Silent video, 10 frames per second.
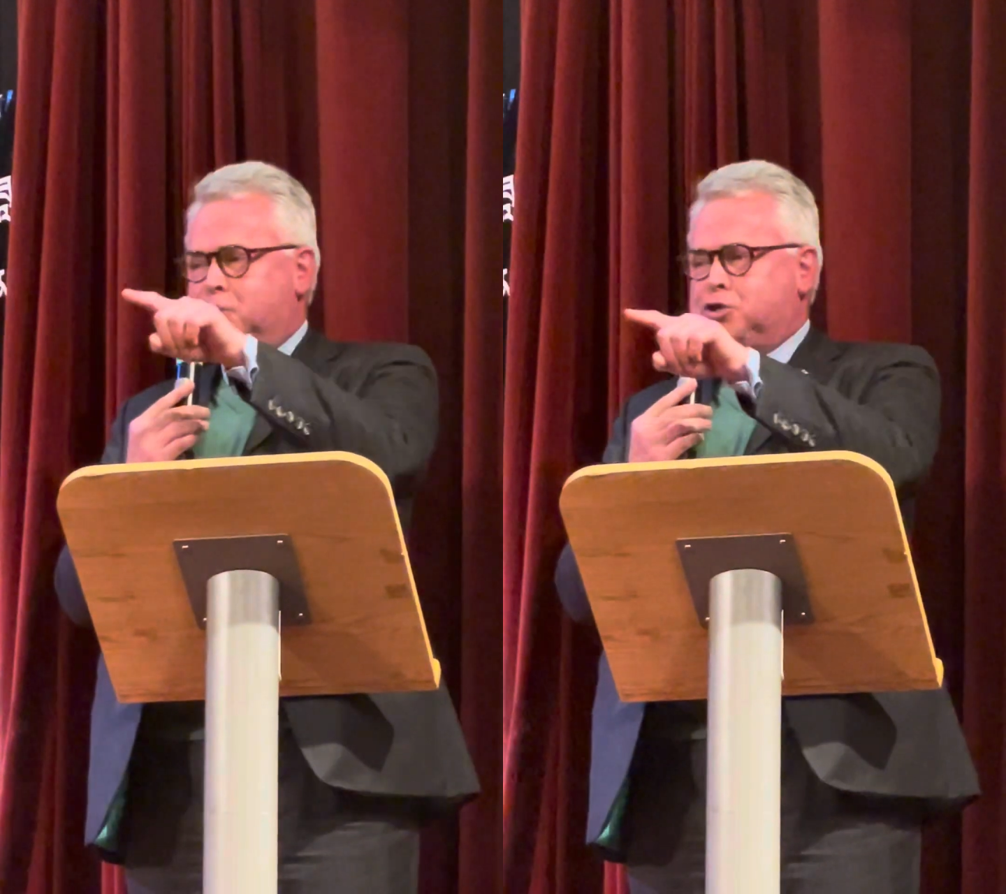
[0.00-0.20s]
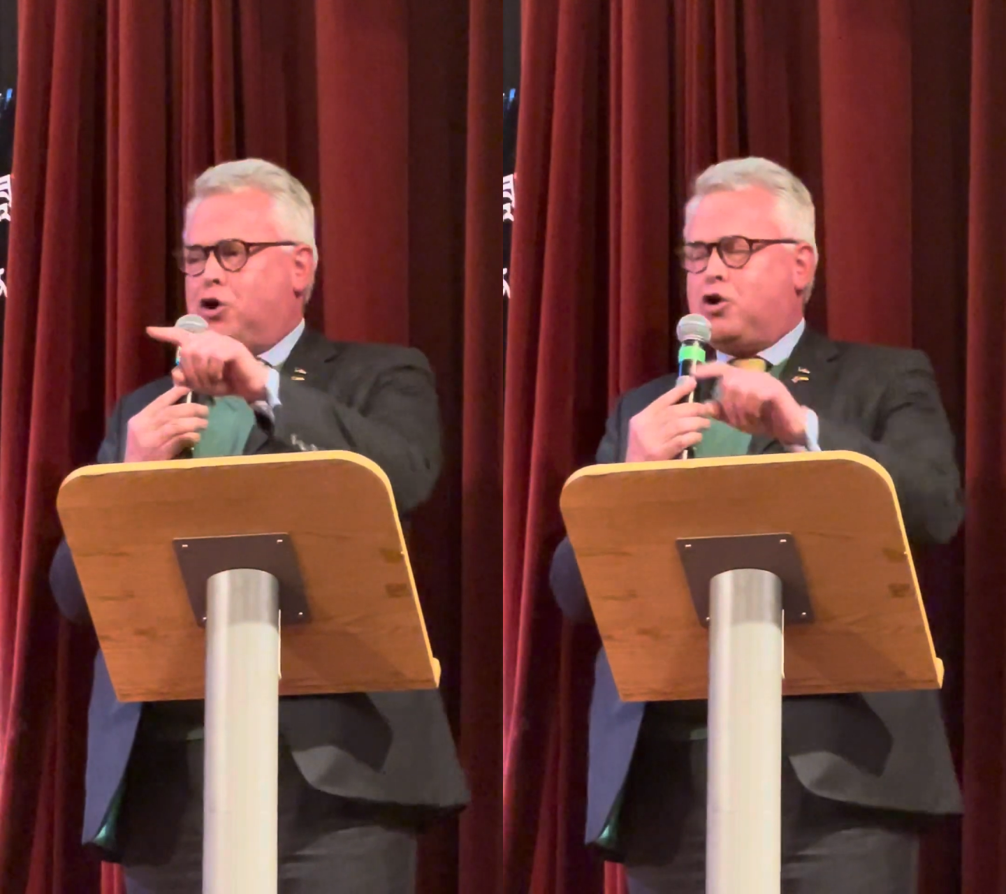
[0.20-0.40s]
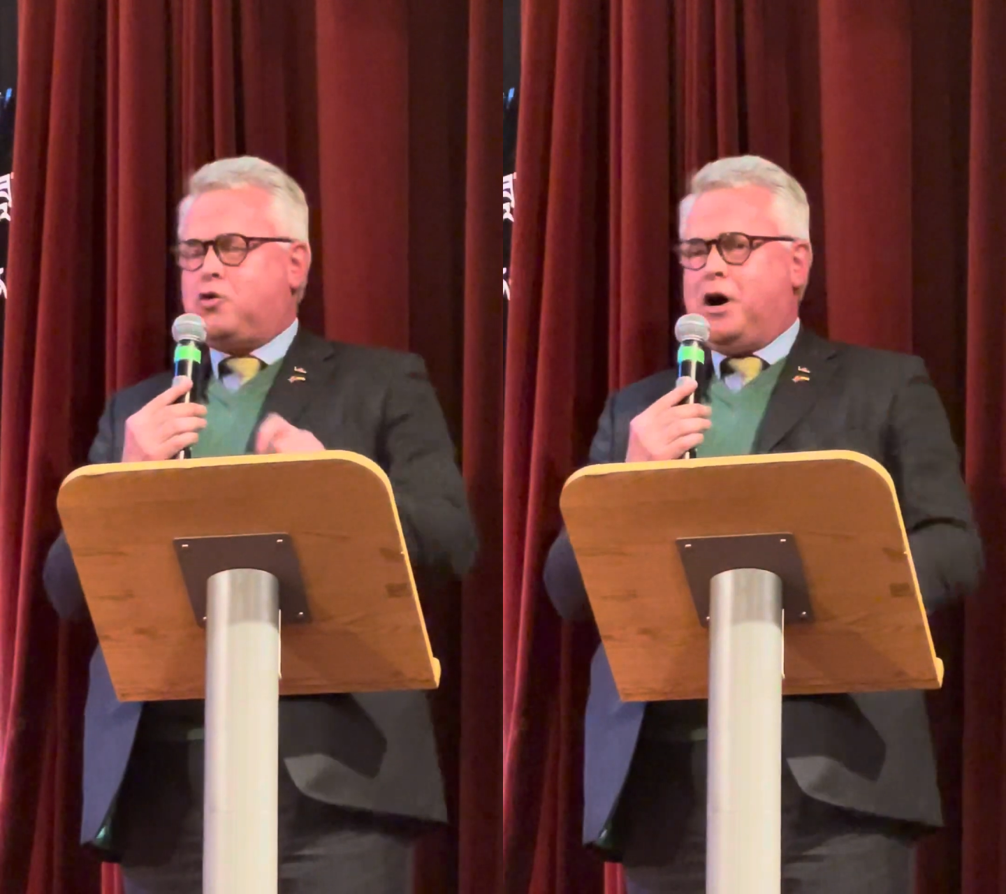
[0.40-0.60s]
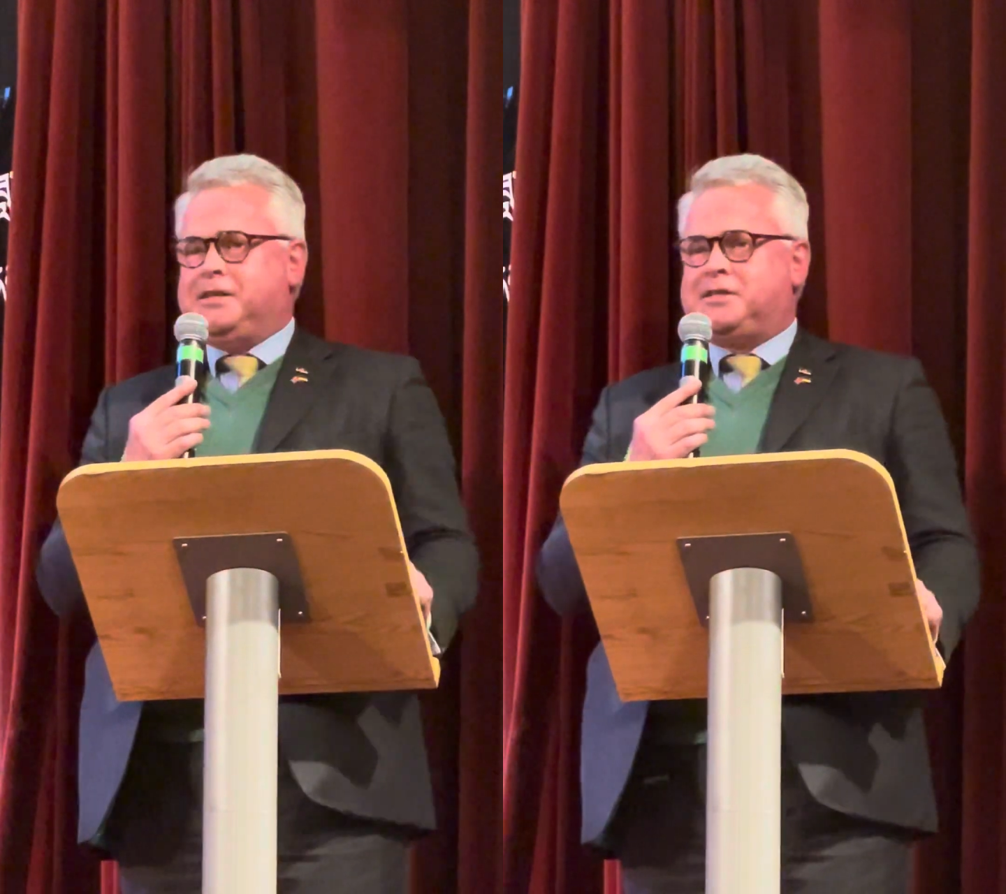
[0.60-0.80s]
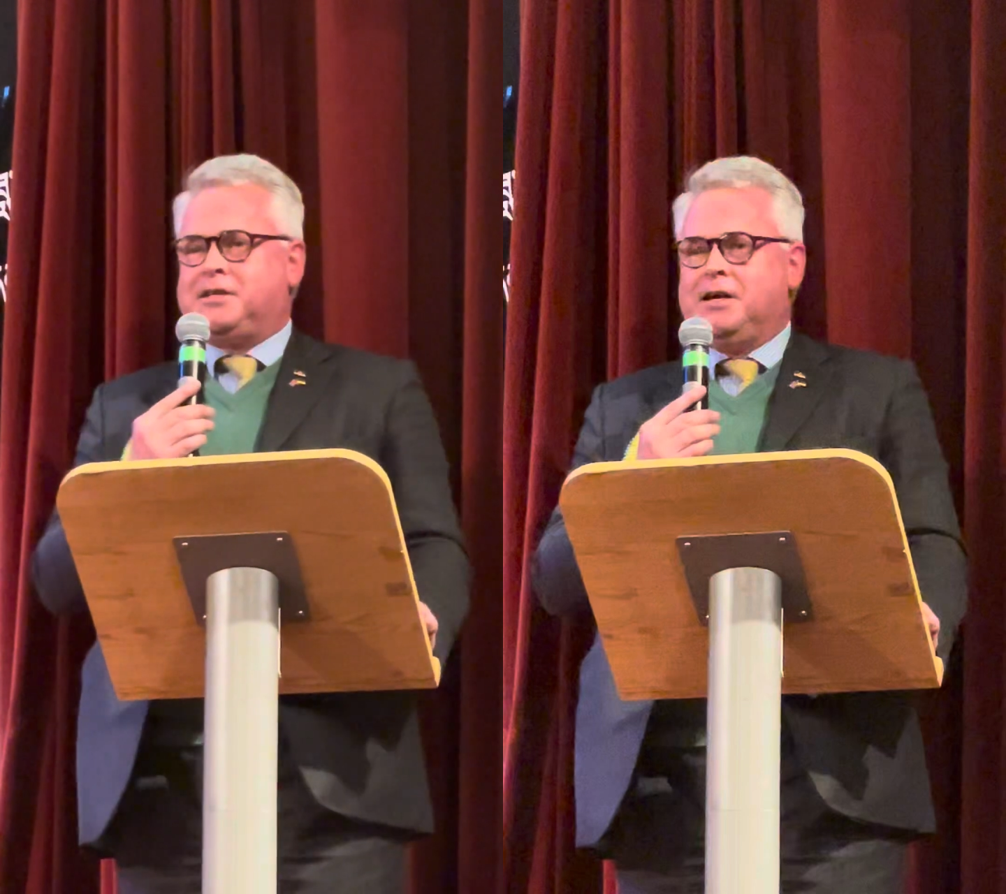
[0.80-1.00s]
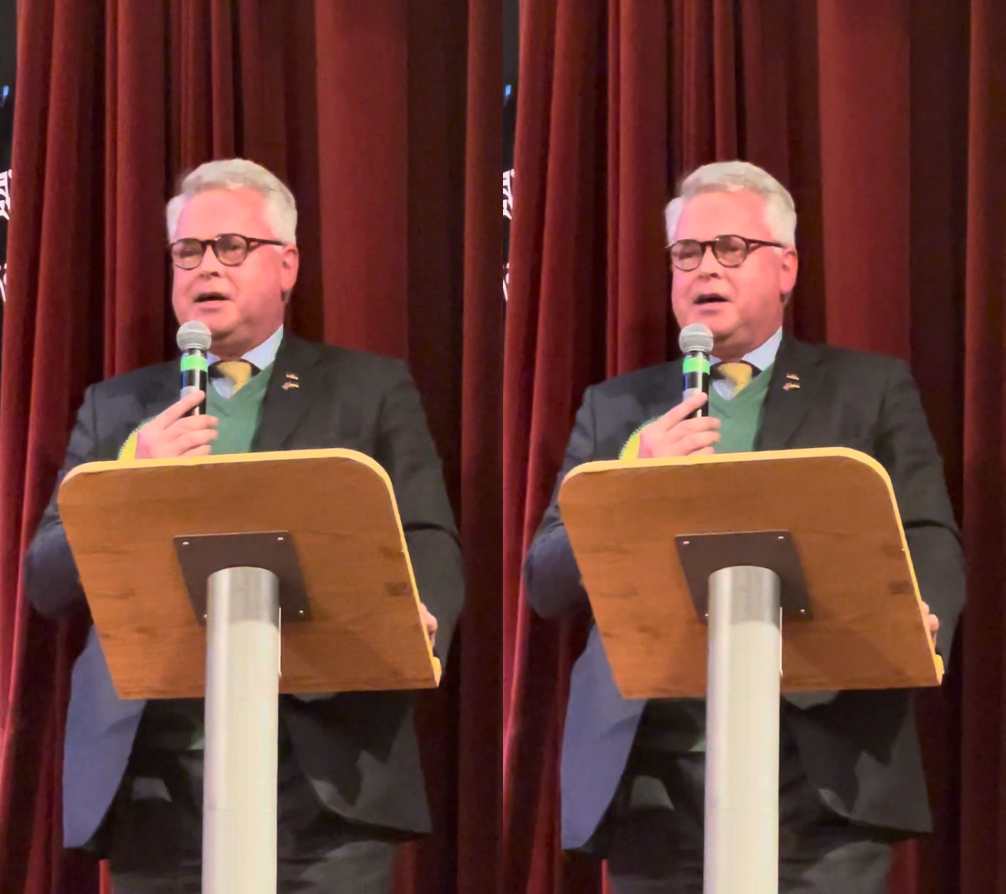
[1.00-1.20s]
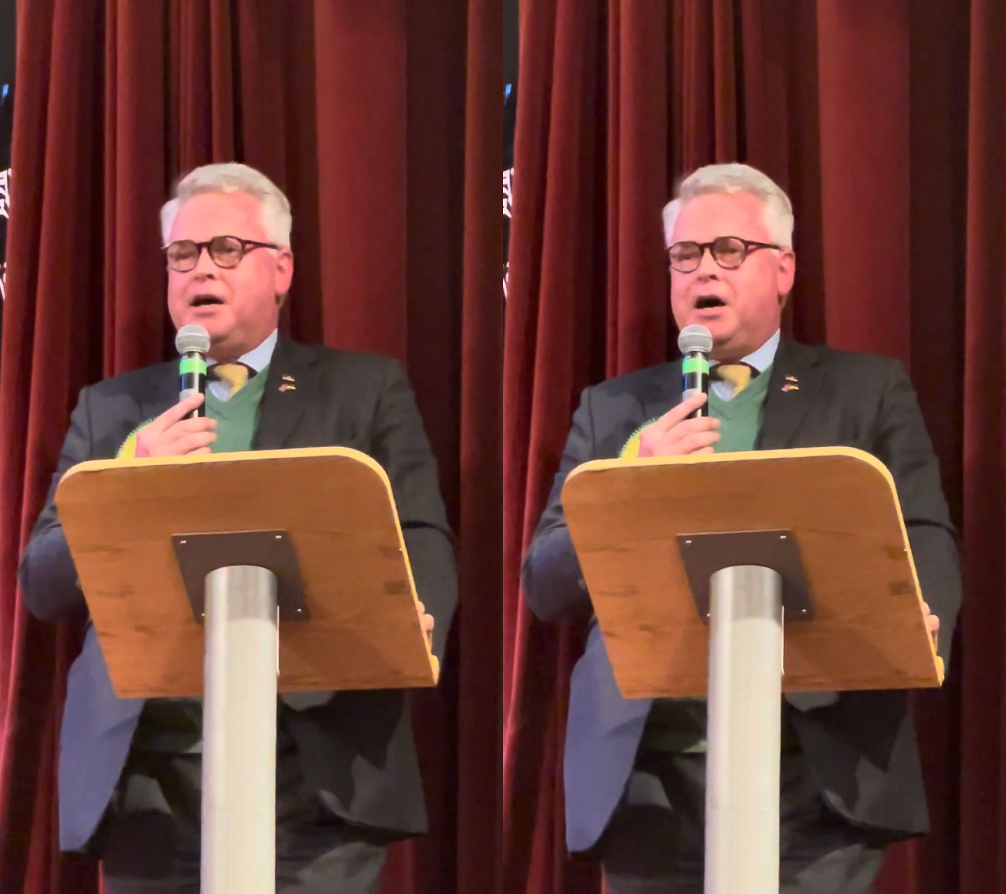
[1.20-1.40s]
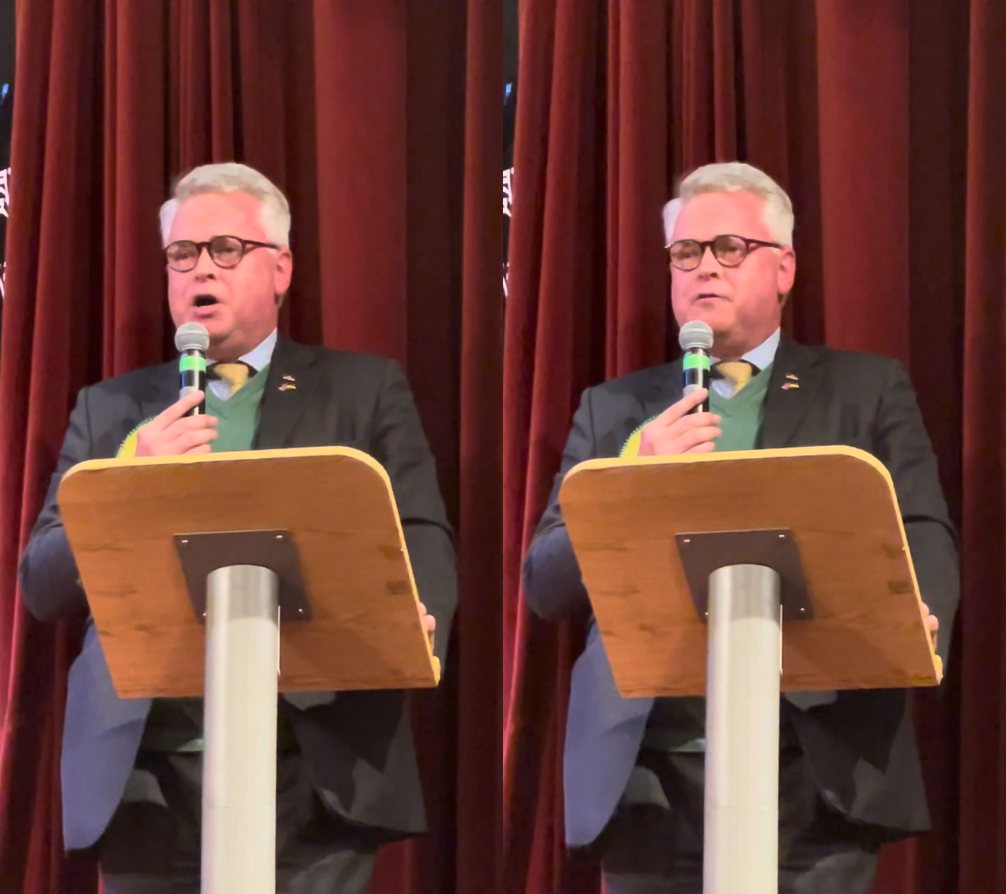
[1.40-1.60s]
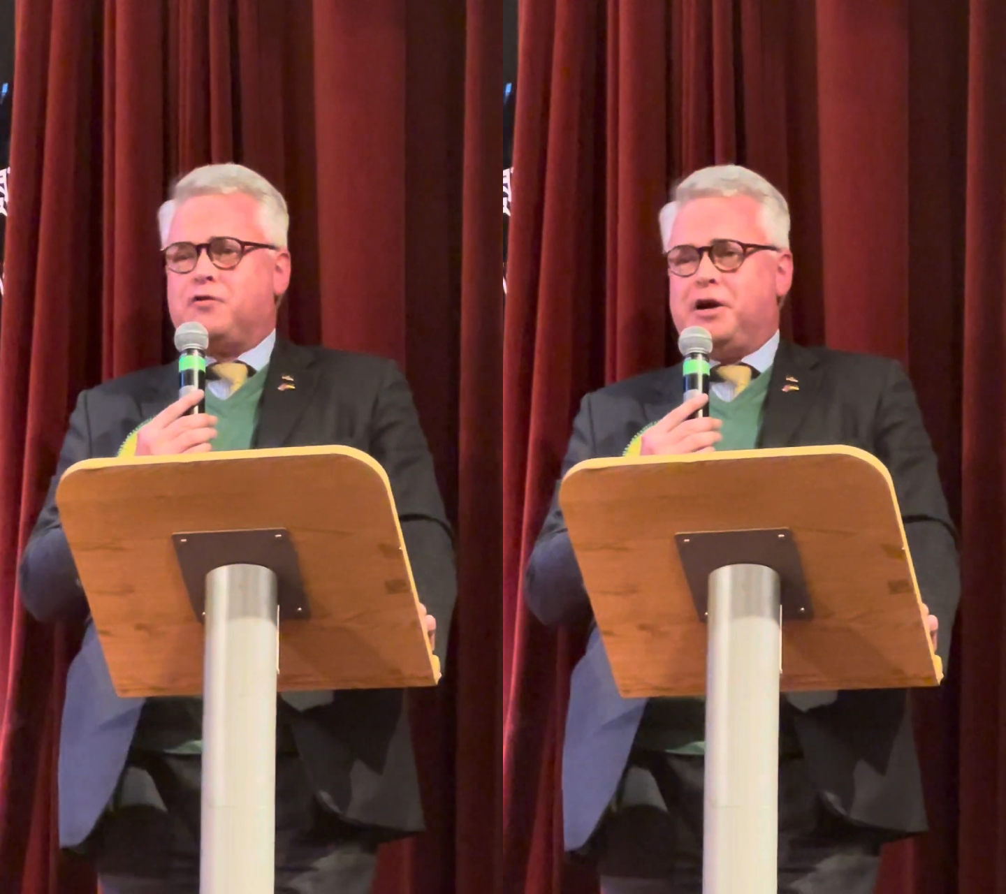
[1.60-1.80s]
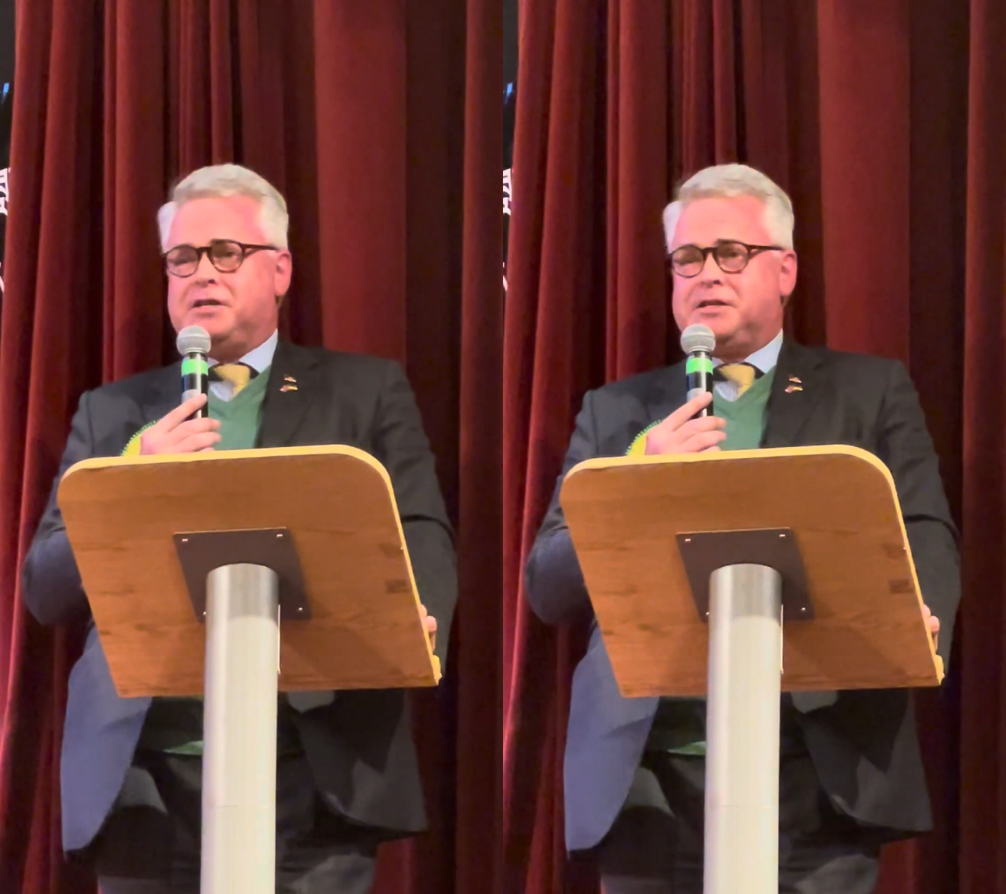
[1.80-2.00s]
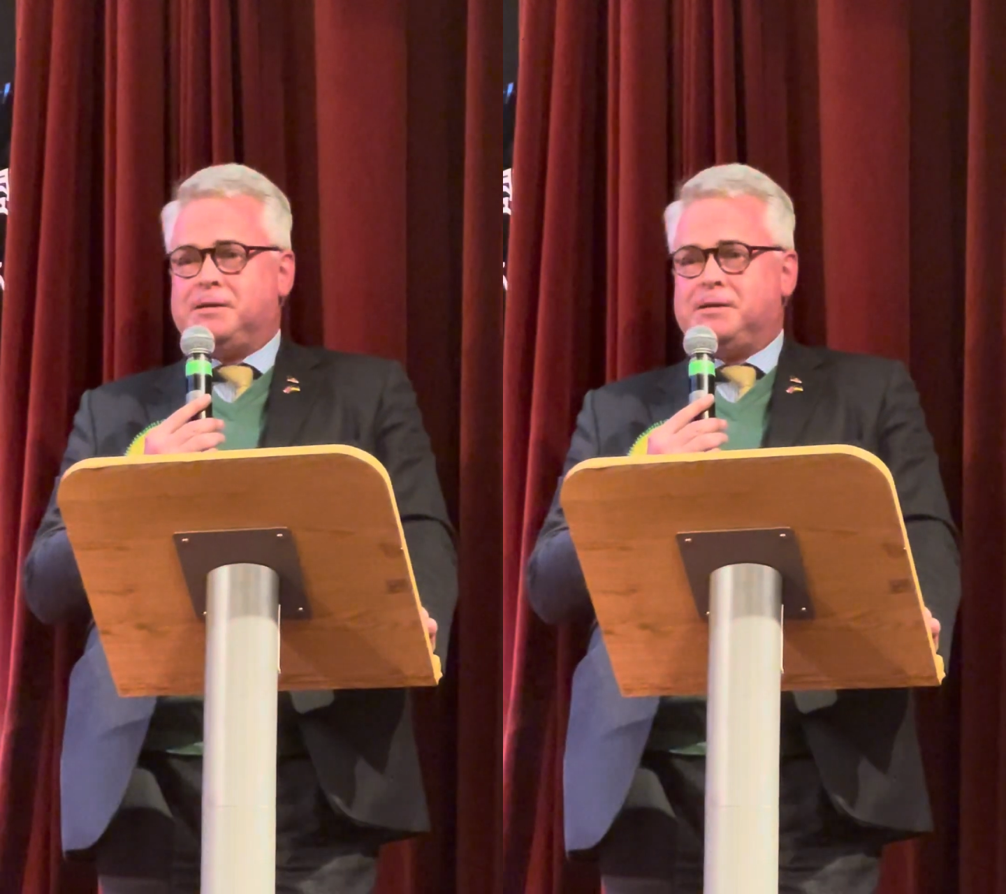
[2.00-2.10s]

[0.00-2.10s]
but not quite over it.